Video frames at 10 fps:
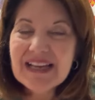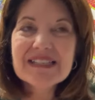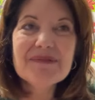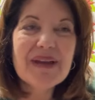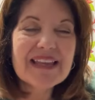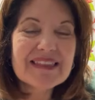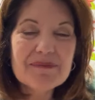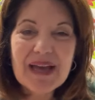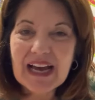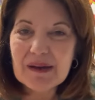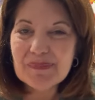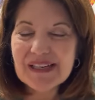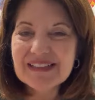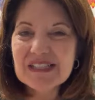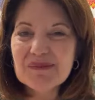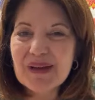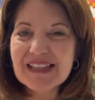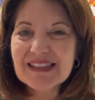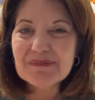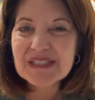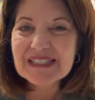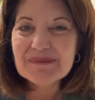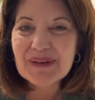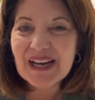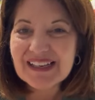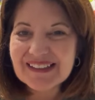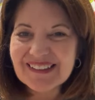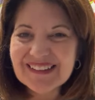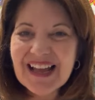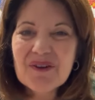to make them happy, and to make them smile